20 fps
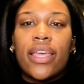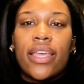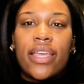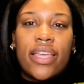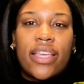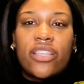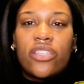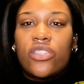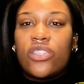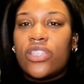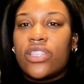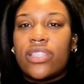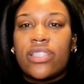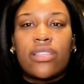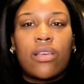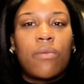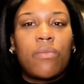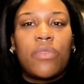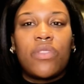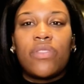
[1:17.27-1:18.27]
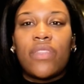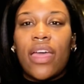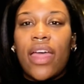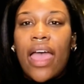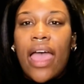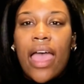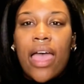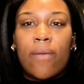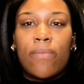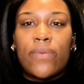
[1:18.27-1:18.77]
it's just something that
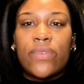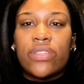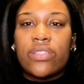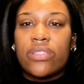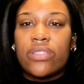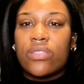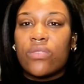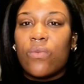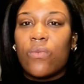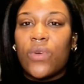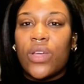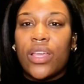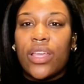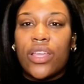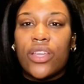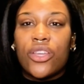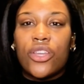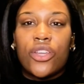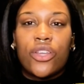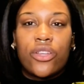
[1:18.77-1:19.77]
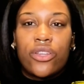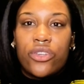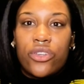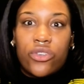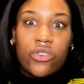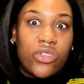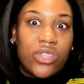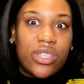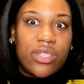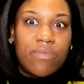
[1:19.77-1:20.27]
happens when you're
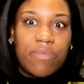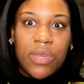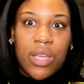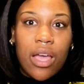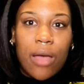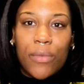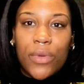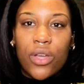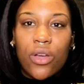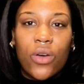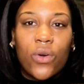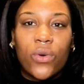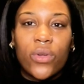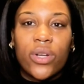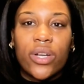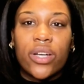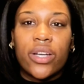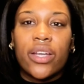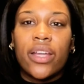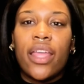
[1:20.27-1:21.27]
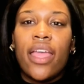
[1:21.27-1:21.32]
just becoming older.